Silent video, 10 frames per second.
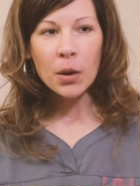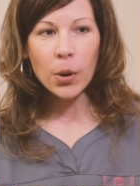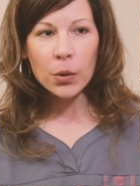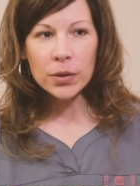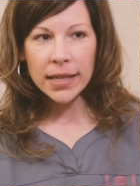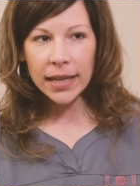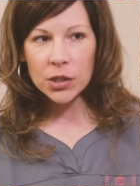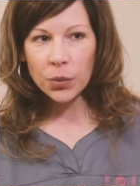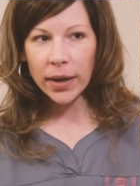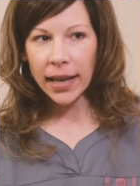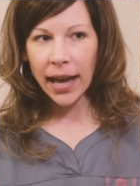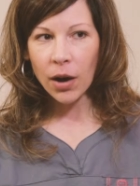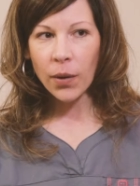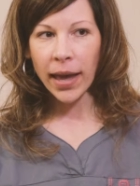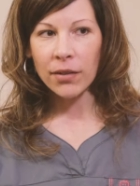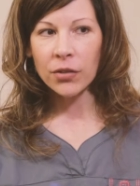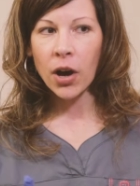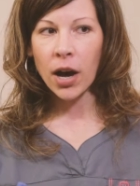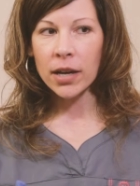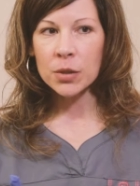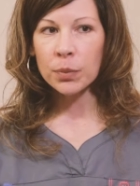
Both sites right now have gauze